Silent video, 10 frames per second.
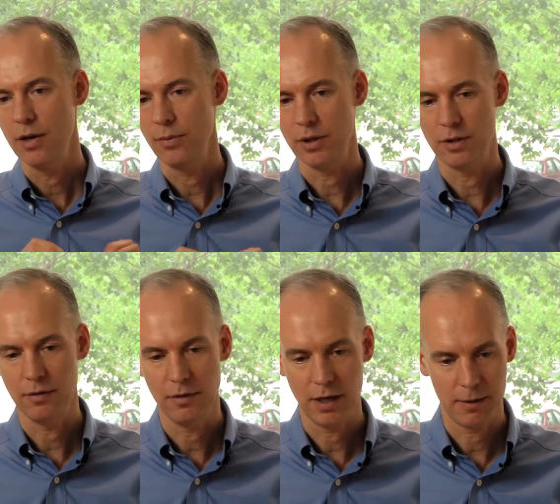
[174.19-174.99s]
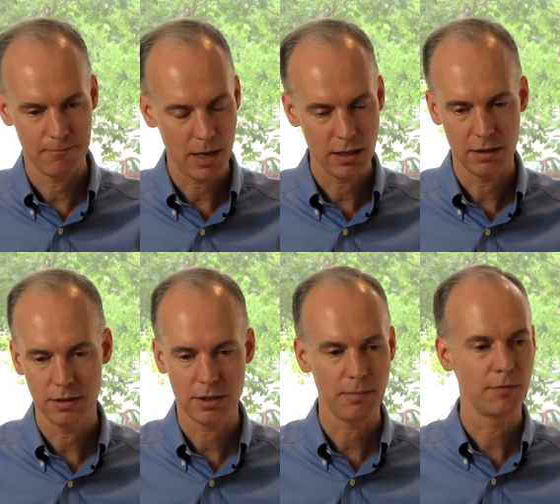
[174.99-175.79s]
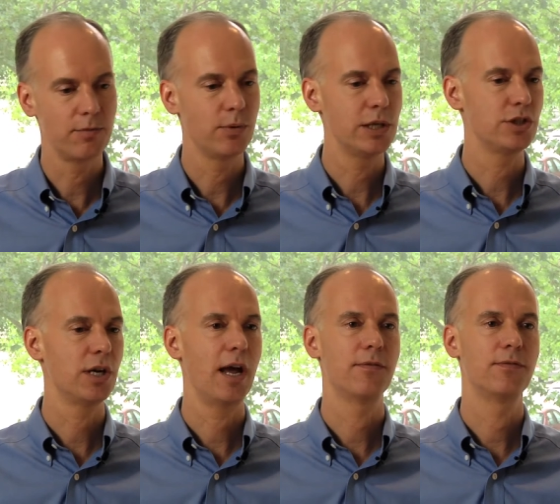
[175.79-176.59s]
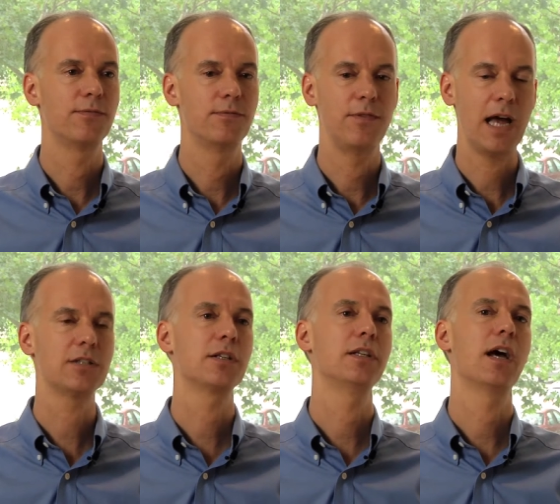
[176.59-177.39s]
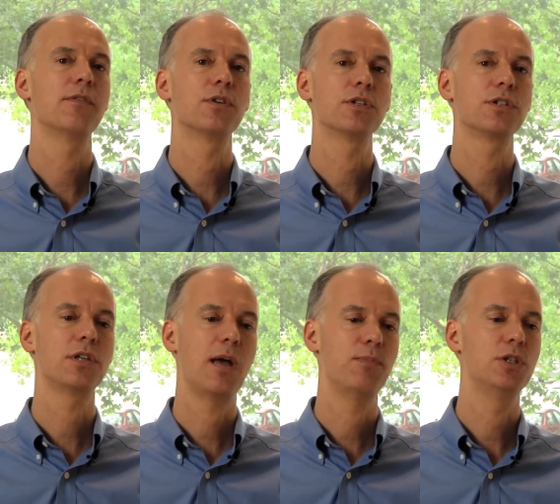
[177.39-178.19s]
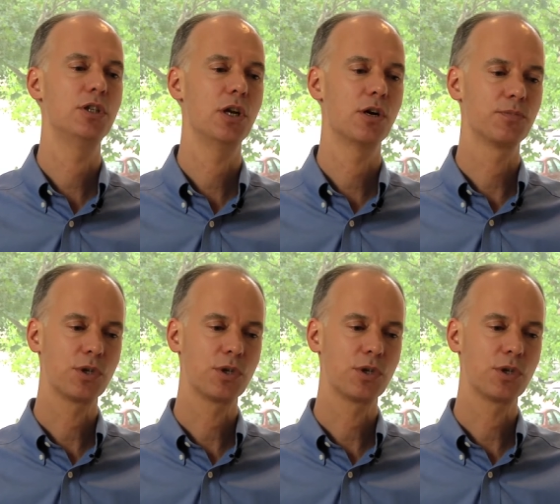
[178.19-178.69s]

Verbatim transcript: with uh, many, some of which have vastly diverse epigenomes.